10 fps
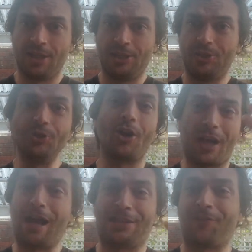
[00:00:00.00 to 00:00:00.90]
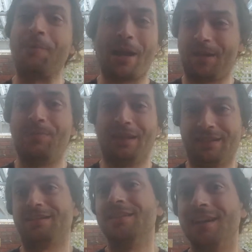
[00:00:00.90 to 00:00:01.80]
do not ask for my
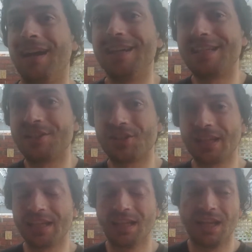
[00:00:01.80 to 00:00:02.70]
opinion, essentially.